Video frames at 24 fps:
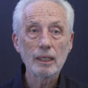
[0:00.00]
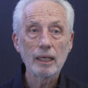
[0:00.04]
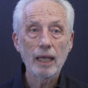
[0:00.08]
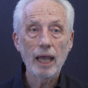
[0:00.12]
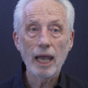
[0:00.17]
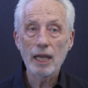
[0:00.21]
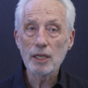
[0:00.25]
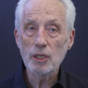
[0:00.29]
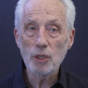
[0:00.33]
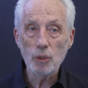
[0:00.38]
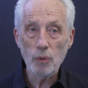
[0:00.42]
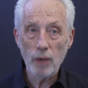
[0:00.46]

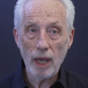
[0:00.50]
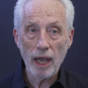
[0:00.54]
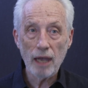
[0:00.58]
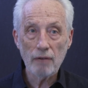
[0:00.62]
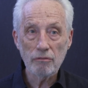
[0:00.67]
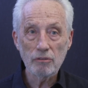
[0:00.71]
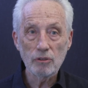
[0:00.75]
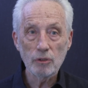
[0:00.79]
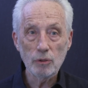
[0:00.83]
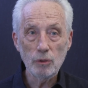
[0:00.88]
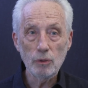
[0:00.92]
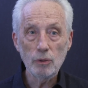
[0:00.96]
And you
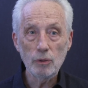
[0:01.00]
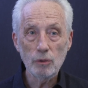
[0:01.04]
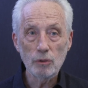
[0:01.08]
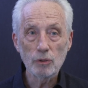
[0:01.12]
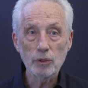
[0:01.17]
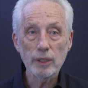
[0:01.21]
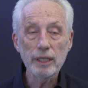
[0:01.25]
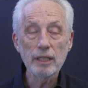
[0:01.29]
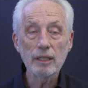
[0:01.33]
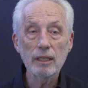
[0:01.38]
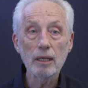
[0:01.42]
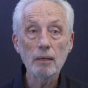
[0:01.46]
have to
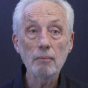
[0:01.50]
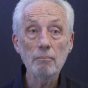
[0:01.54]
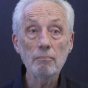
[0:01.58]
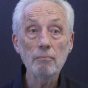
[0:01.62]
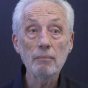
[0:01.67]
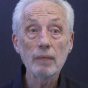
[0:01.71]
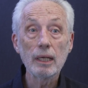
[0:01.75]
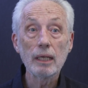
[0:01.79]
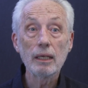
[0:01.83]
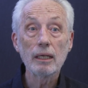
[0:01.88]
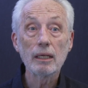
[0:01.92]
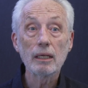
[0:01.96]
treat them
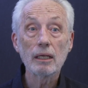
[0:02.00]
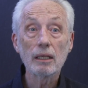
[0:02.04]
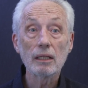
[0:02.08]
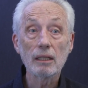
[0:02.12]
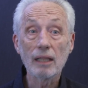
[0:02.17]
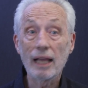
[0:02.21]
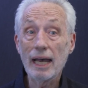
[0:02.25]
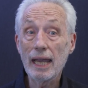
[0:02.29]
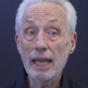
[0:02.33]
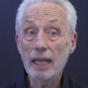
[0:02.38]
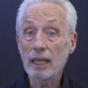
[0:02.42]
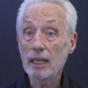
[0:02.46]

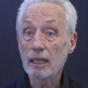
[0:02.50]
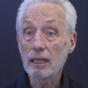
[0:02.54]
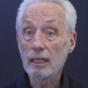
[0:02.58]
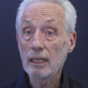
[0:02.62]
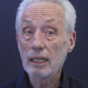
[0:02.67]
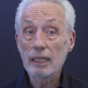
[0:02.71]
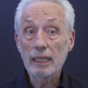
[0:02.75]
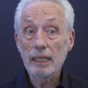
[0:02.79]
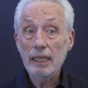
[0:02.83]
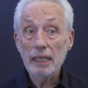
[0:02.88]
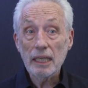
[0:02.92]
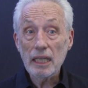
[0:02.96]
like,
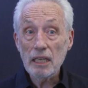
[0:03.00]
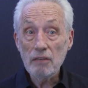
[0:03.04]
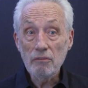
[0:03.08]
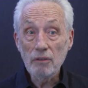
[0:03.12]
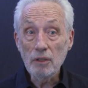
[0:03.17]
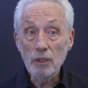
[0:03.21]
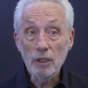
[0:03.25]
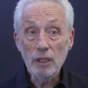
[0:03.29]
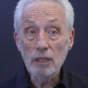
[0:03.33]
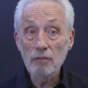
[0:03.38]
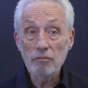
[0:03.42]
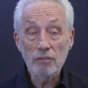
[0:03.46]

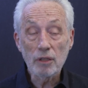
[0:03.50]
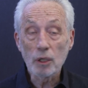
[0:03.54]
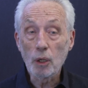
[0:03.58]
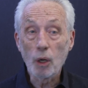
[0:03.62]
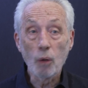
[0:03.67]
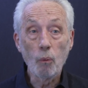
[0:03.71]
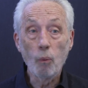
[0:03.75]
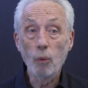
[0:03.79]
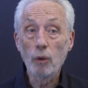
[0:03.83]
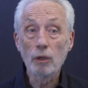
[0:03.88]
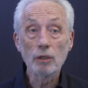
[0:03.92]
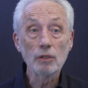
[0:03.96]
even if there are
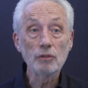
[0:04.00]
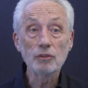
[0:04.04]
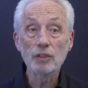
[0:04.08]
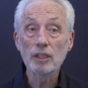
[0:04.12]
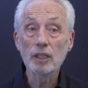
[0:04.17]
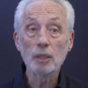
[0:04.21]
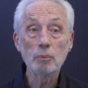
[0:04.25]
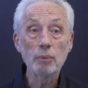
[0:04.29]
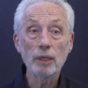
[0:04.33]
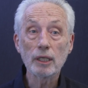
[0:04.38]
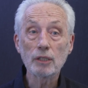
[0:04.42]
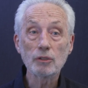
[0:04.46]
words in
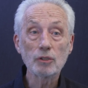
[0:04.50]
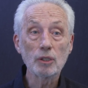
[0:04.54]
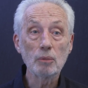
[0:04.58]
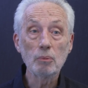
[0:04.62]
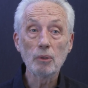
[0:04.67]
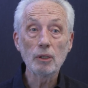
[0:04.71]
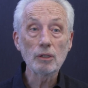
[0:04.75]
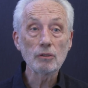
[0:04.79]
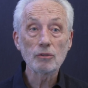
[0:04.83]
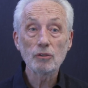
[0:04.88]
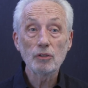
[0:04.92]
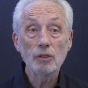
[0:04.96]
the picture
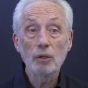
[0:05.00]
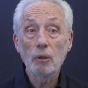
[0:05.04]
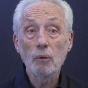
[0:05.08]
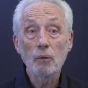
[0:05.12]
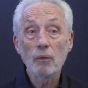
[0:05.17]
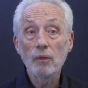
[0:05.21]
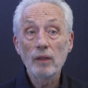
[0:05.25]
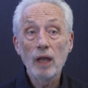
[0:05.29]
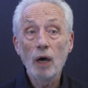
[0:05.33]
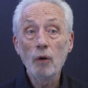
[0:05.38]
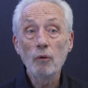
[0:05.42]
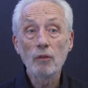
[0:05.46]
books, you
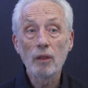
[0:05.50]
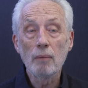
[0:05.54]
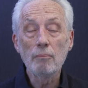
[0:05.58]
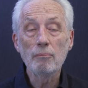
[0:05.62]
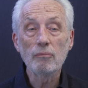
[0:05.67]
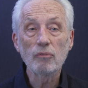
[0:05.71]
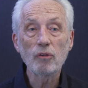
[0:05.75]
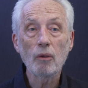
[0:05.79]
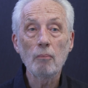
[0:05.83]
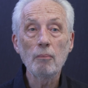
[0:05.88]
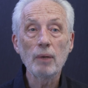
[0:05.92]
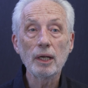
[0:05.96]
don't know them.
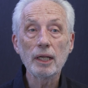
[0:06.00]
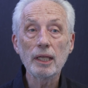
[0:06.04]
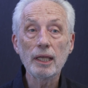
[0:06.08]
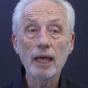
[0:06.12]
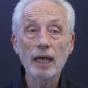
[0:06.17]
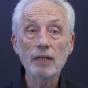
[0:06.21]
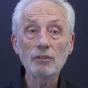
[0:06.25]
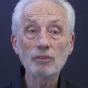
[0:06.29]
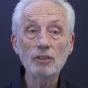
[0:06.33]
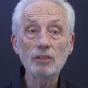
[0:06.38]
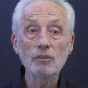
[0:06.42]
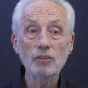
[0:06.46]
Somebody
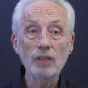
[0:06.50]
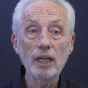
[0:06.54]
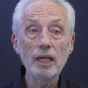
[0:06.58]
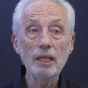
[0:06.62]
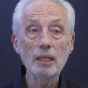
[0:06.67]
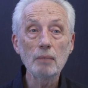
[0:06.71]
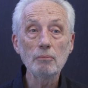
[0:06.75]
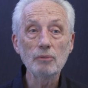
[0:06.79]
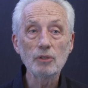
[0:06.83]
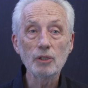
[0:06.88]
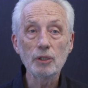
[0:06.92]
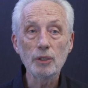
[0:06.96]
has to say
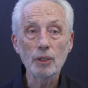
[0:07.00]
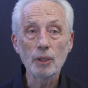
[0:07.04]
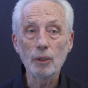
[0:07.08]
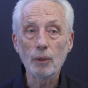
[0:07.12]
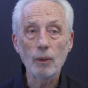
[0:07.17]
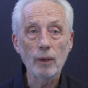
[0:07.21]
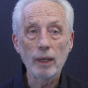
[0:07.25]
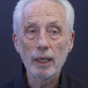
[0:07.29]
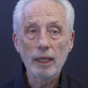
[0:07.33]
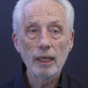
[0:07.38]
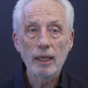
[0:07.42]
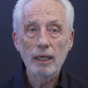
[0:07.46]
them to you.
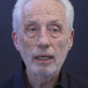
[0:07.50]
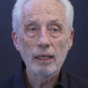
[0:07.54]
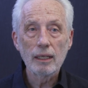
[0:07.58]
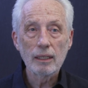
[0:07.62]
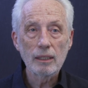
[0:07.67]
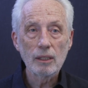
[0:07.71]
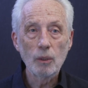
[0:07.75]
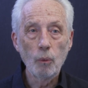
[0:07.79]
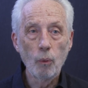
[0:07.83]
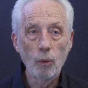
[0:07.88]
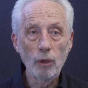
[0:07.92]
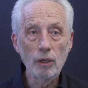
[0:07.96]

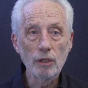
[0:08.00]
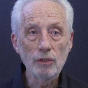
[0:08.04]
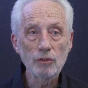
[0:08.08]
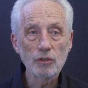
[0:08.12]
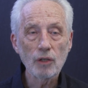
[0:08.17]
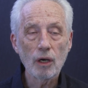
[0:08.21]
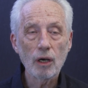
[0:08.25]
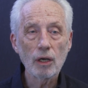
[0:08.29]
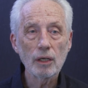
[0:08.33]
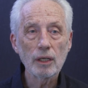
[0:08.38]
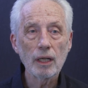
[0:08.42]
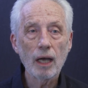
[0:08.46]
The words
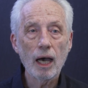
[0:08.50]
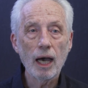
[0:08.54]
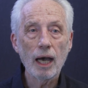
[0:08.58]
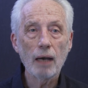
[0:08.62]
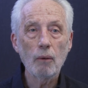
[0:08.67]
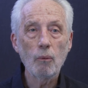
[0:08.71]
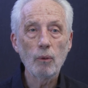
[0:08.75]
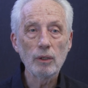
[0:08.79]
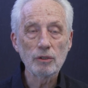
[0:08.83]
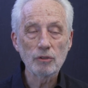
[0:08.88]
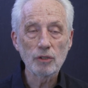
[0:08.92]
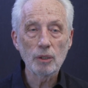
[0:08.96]
are
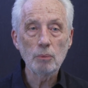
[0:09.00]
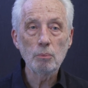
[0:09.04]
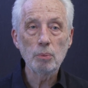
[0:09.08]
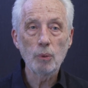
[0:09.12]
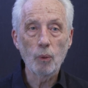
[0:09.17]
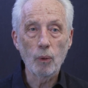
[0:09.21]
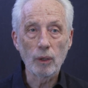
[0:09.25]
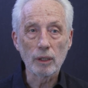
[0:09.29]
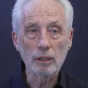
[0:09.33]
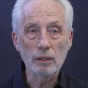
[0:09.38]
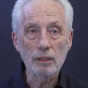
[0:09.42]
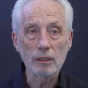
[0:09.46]
not what's
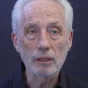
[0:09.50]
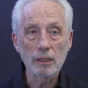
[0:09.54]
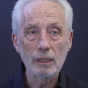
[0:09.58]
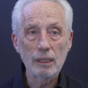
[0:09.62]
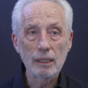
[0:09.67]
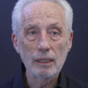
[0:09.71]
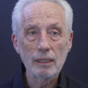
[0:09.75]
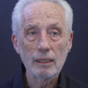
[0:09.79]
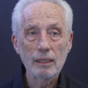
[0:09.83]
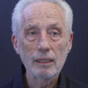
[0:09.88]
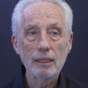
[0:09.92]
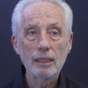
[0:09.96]
important.
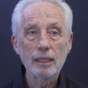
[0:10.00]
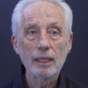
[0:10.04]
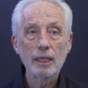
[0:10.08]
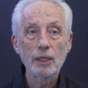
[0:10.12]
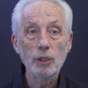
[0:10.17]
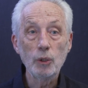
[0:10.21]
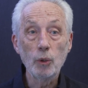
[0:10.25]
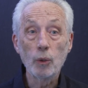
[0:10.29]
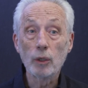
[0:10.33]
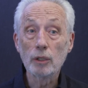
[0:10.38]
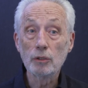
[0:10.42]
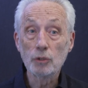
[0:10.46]

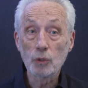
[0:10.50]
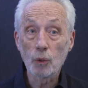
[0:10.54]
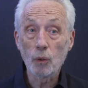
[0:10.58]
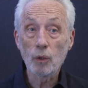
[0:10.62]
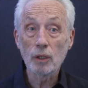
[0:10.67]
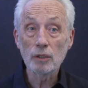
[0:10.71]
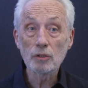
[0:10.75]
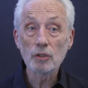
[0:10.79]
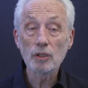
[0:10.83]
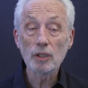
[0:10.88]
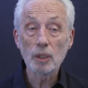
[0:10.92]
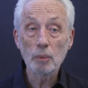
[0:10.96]
You are
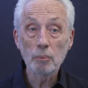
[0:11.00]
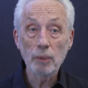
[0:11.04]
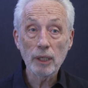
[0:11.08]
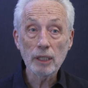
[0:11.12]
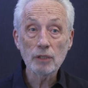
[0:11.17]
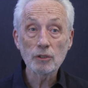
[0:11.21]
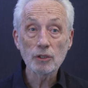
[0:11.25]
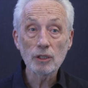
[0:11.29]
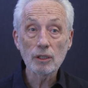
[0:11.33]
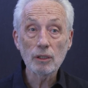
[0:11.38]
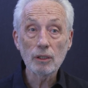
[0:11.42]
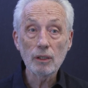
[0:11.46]
drawn to the
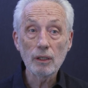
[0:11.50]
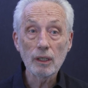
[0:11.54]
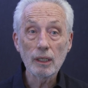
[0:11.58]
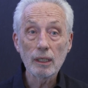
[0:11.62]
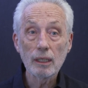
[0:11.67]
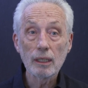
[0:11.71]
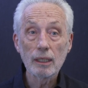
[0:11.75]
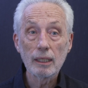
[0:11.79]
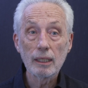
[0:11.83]
picture.